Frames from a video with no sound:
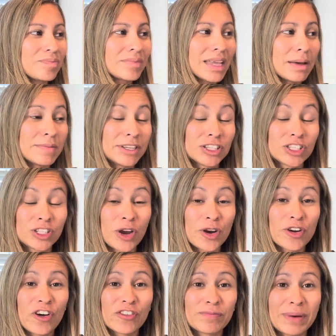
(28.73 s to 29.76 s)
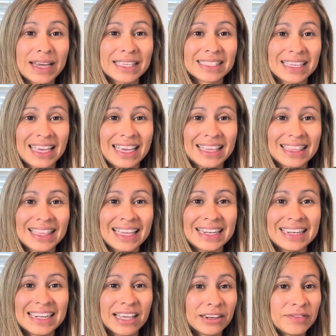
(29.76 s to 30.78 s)
I'm going to start off by saying that
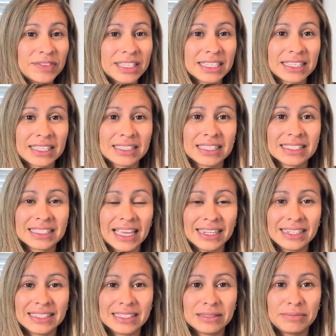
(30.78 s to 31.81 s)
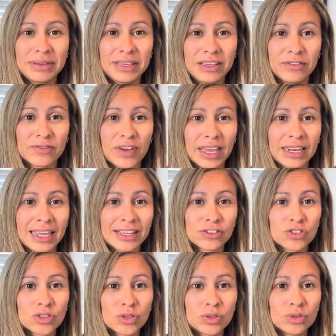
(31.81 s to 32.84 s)
none of this is intended to be
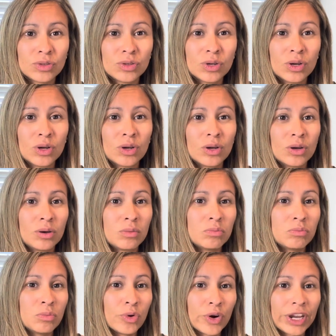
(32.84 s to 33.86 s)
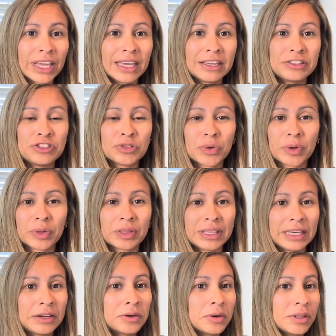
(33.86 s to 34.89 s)
financial, mortgage, or
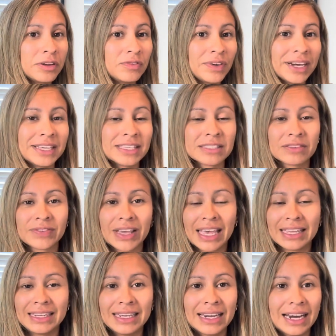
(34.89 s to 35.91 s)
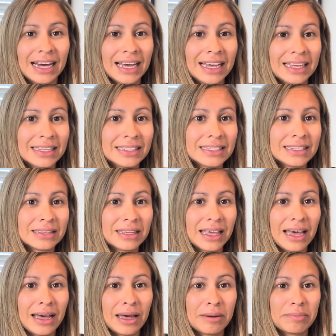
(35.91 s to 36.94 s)
legal advice of any kind.
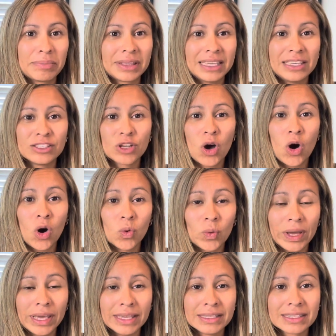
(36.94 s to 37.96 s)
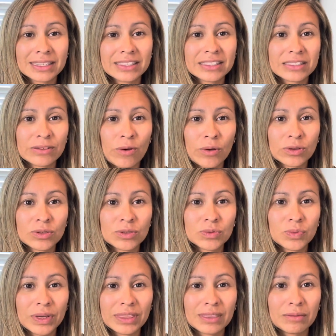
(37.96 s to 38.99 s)
Uh, please always consult
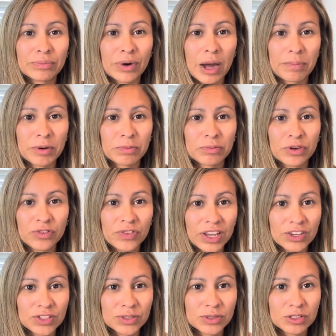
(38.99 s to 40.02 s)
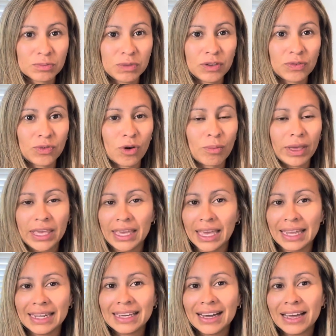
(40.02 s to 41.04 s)
with the proper professionals before making
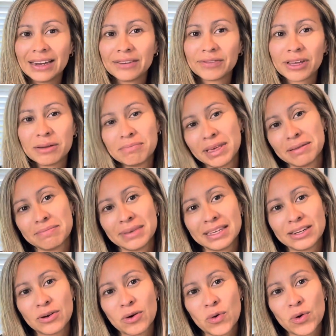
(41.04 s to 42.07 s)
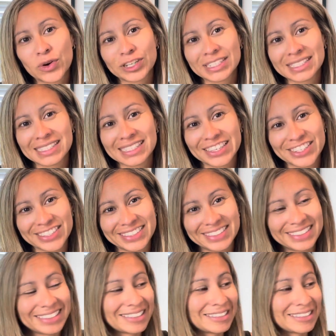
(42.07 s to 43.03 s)
any kind of commitment or decision.